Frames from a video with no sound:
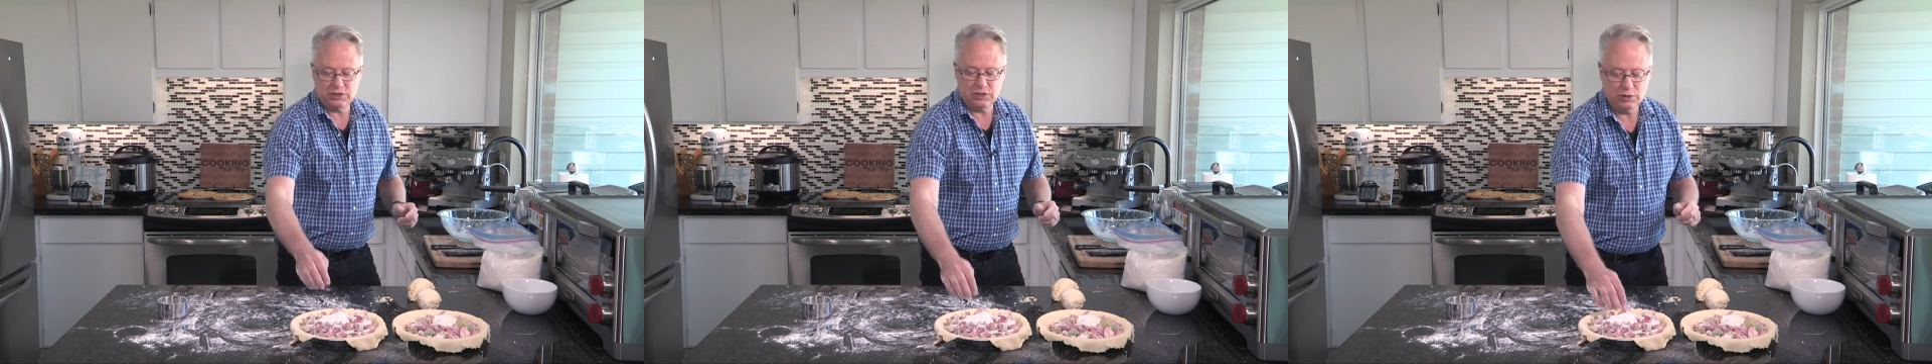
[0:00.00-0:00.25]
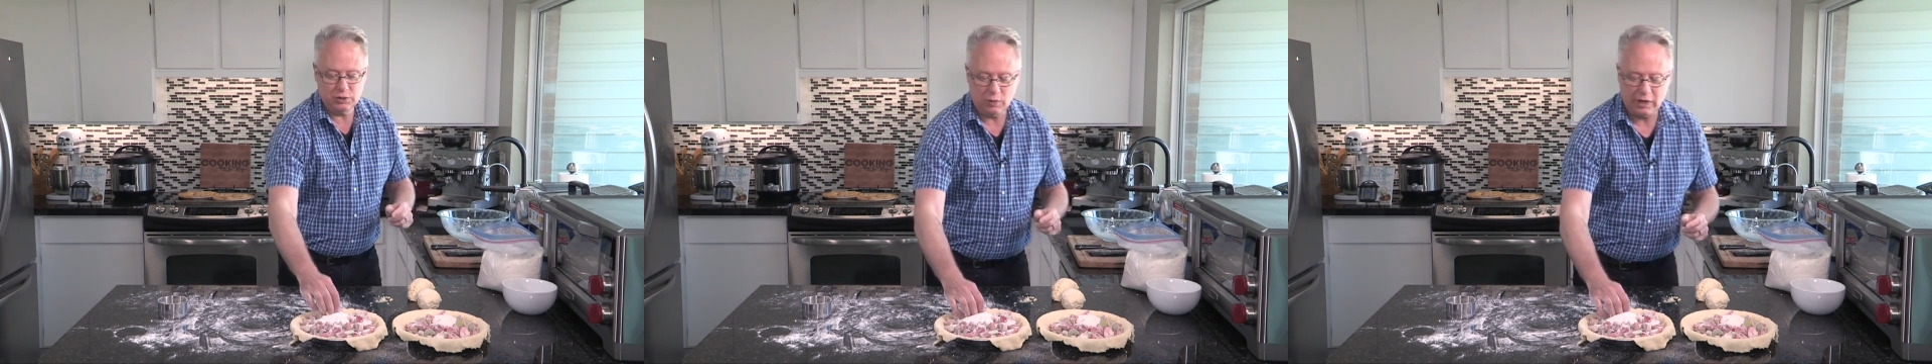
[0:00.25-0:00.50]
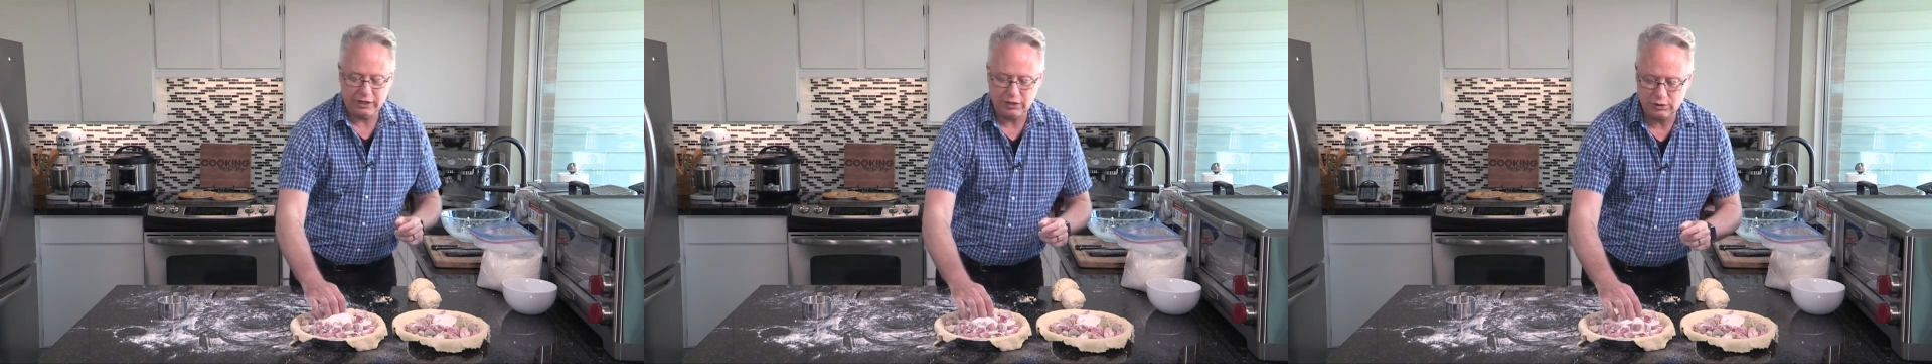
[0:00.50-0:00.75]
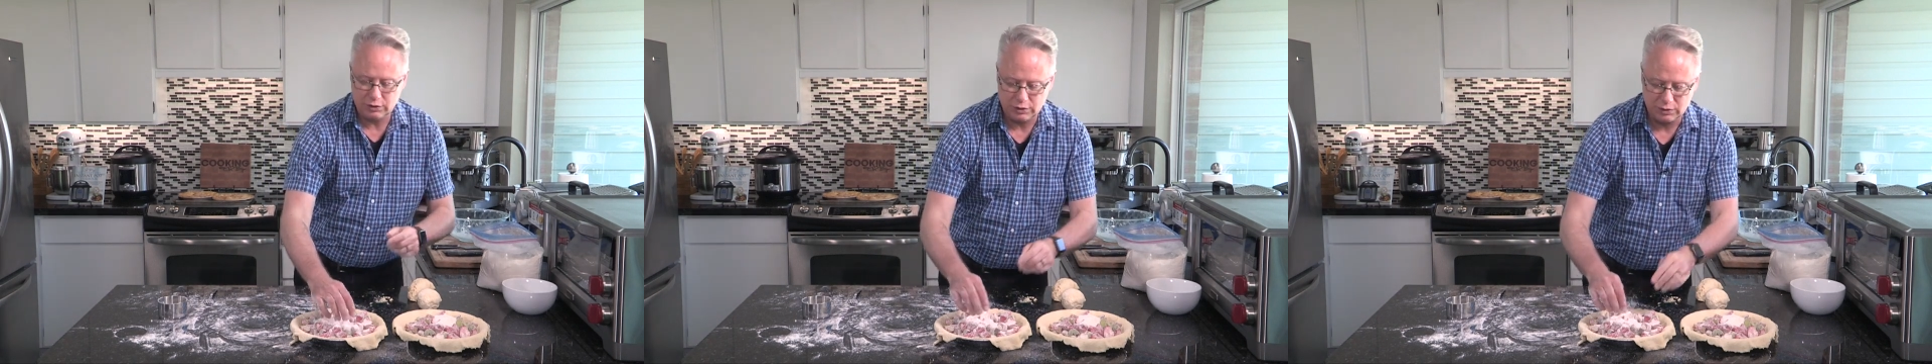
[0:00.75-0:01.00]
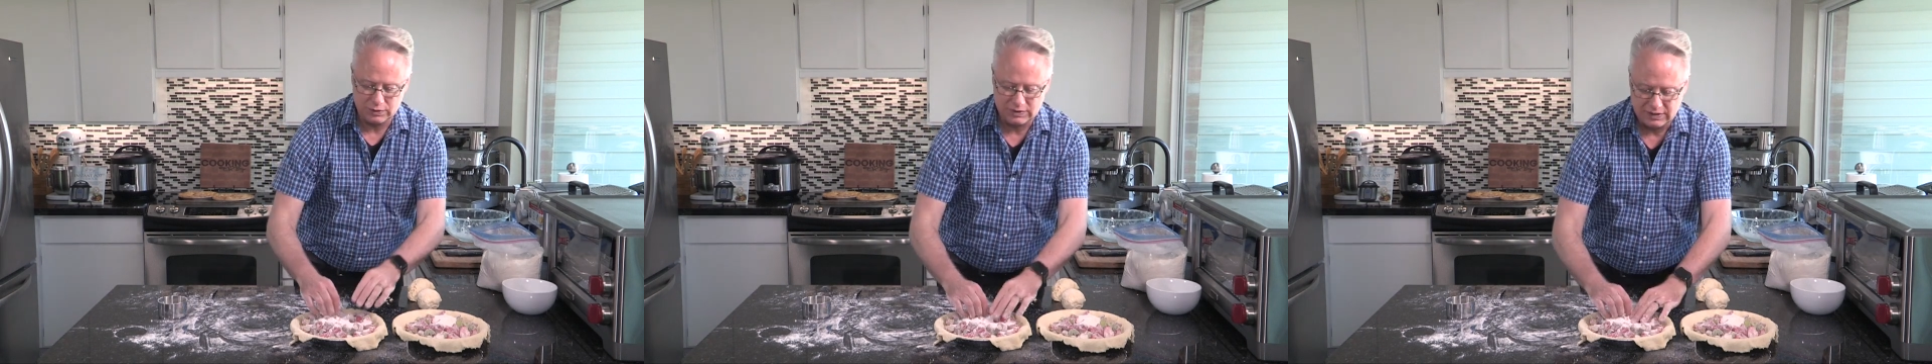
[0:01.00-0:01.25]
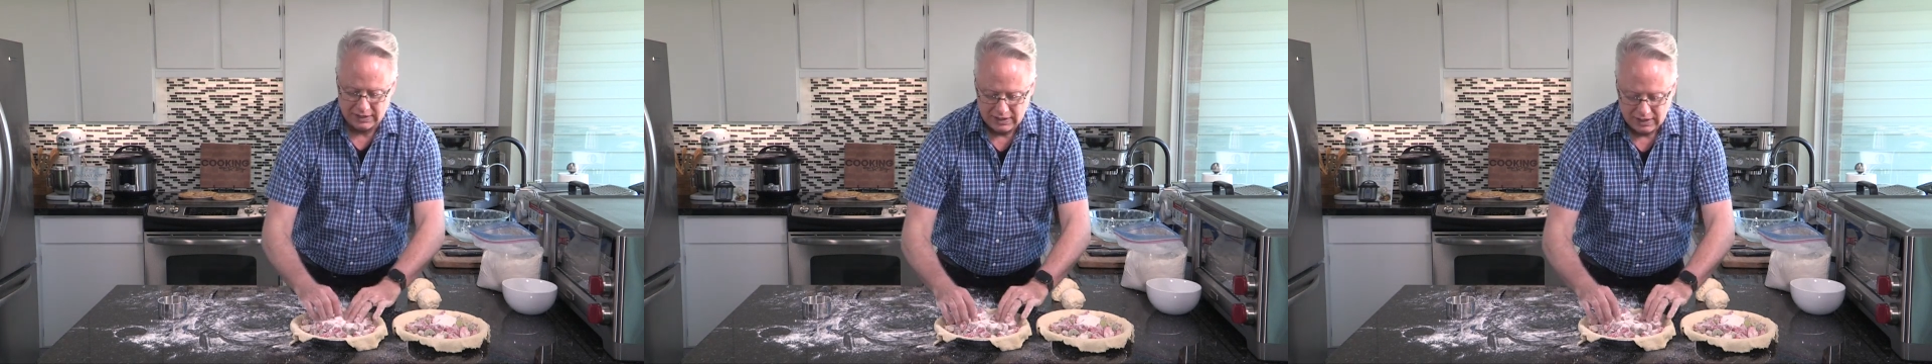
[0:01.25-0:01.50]
too why you
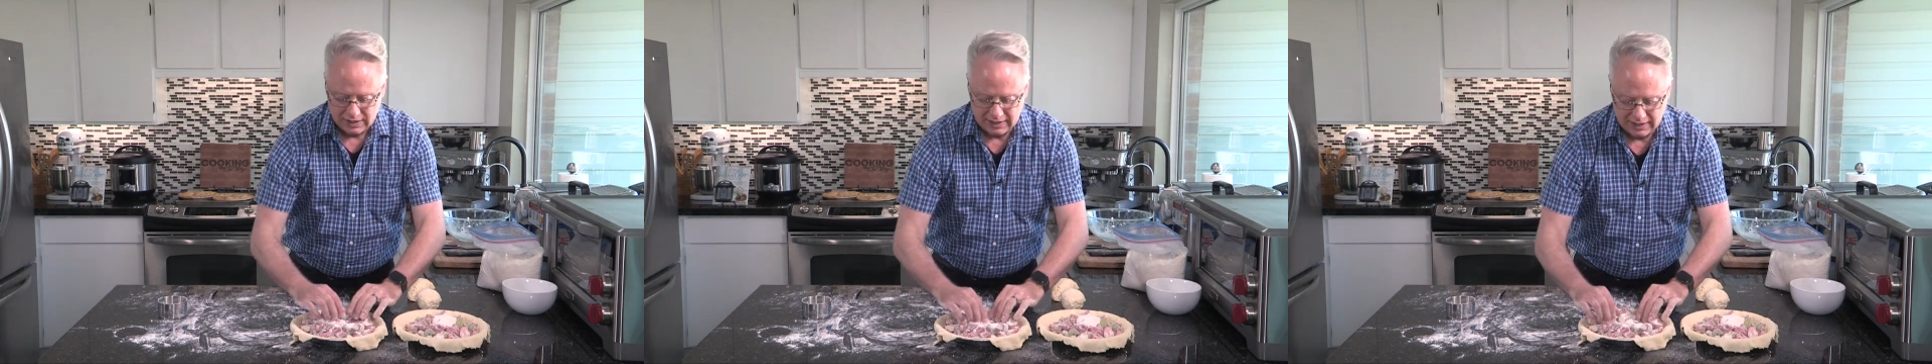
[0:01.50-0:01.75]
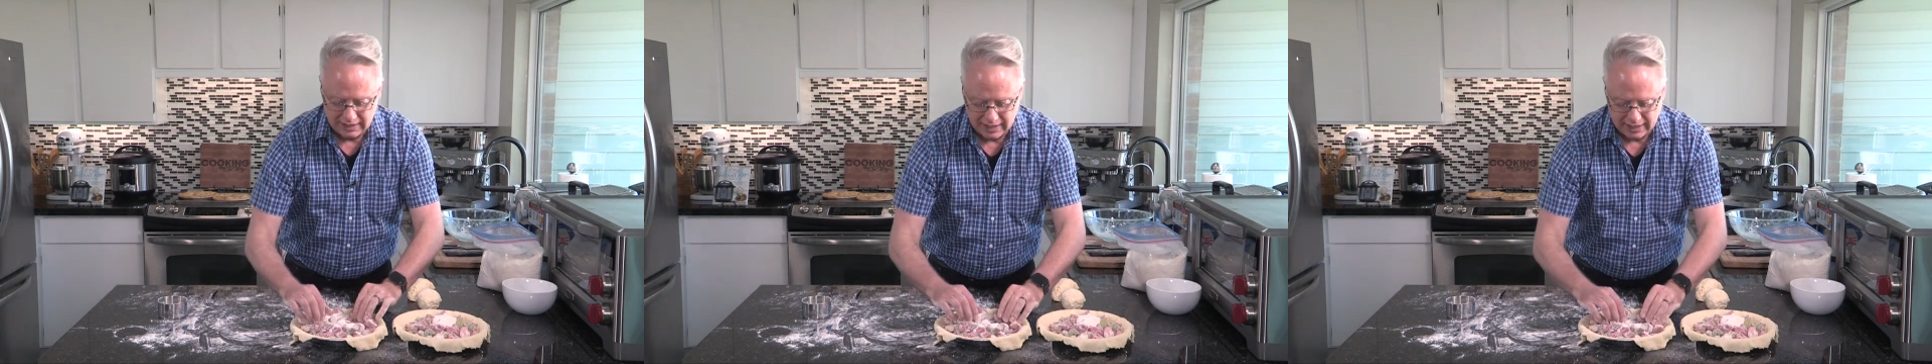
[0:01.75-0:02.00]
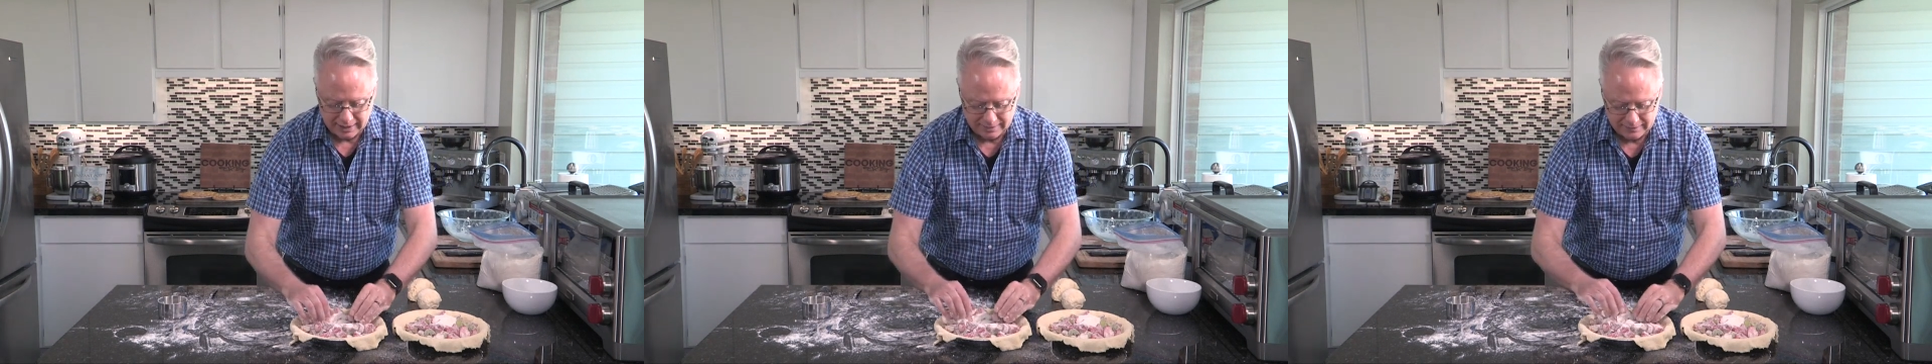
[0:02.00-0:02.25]
use the